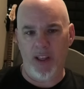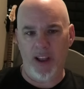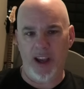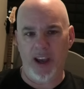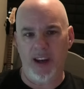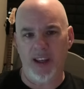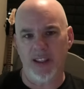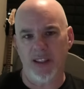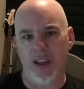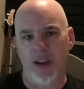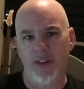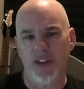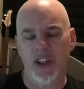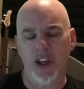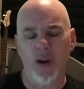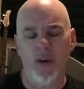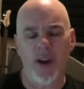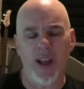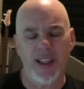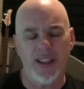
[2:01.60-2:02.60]
all that kind of stuff.
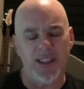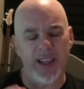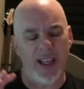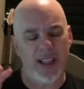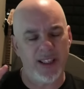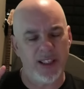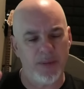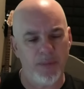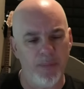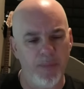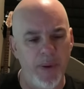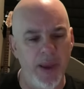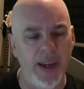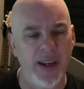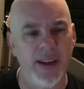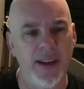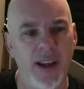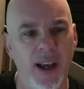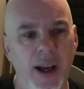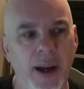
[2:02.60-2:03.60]
So it's been,